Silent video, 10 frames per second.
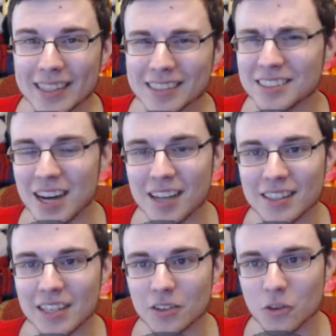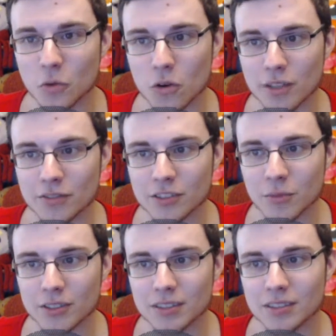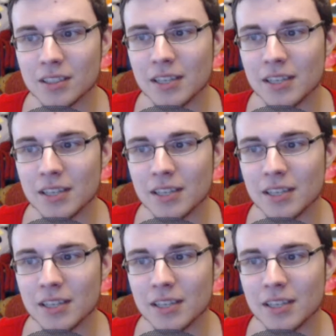It's not the end of the world if someone